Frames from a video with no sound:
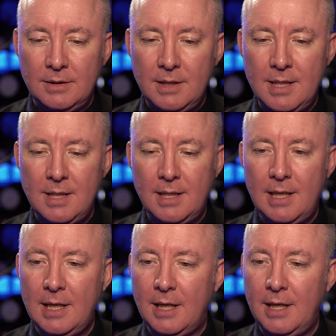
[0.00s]

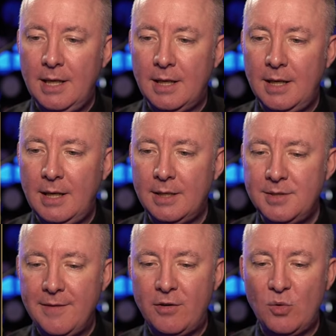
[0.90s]
Ay, ay, ay.
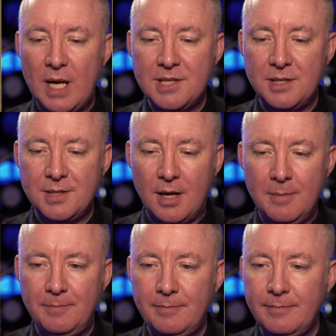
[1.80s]
It's never a waste of
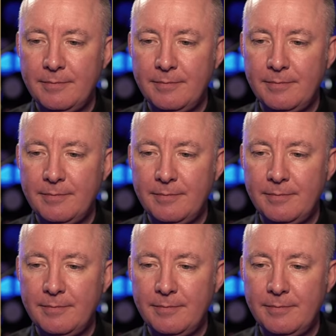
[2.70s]
time.